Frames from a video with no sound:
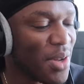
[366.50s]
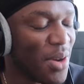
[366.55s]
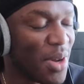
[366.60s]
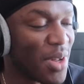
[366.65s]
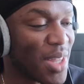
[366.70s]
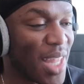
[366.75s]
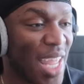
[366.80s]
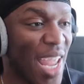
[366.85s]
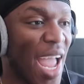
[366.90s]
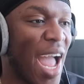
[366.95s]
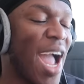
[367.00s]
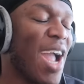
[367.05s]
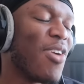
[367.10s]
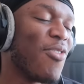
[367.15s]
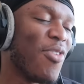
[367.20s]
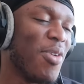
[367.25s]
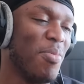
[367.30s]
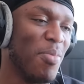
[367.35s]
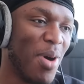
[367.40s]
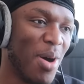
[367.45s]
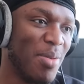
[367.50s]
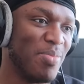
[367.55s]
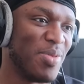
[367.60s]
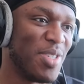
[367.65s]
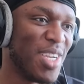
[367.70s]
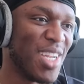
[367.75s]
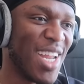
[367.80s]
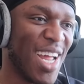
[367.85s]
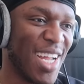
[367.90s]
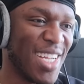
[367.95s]
Or oh, the angry mob,
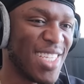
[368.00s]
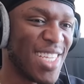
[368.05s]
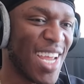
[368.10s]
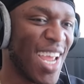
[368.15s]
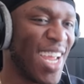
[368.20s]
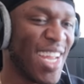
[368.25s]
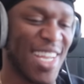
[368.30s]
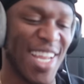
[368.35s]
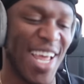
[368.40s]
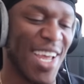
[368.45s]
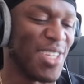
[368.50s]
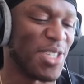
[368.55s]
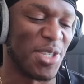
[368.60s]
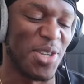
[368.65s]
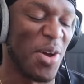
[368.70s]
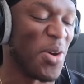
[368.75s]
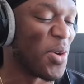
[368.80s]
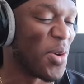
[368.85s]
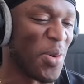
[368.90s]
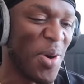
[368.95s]
should I say? There's no